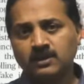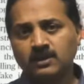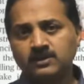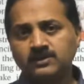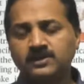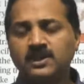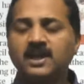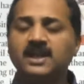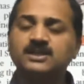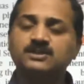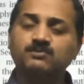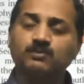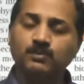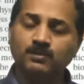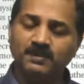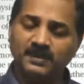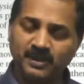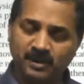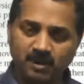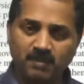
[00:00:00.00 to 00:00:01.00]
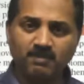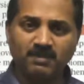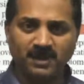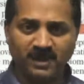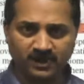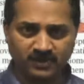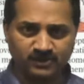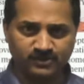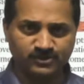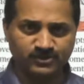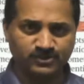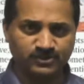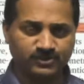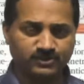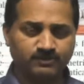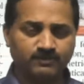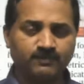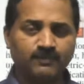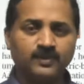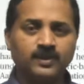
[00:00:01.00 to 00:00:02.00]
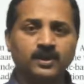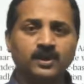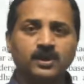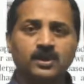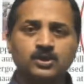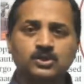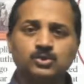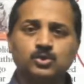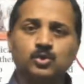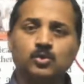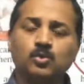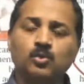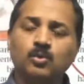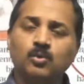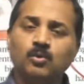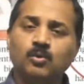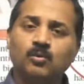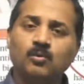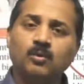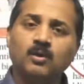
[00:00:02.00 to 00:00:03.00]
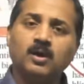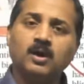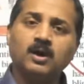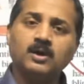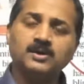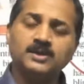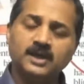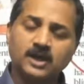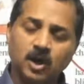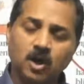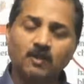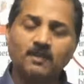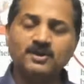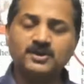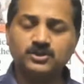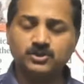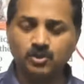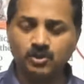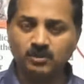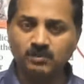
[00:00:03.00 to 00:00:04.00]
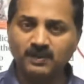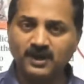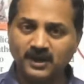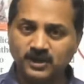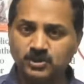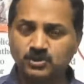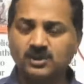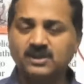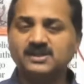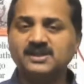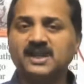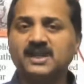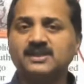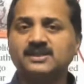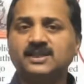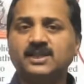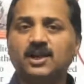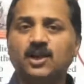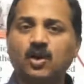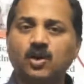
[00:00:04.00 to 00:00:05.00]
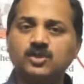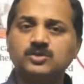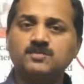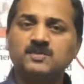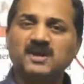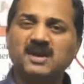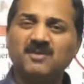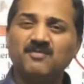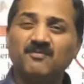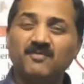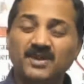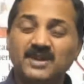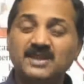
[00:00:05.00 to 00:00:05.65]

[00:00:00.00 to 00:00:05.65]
the less would be the compliance. So the government should make sure that the laws become very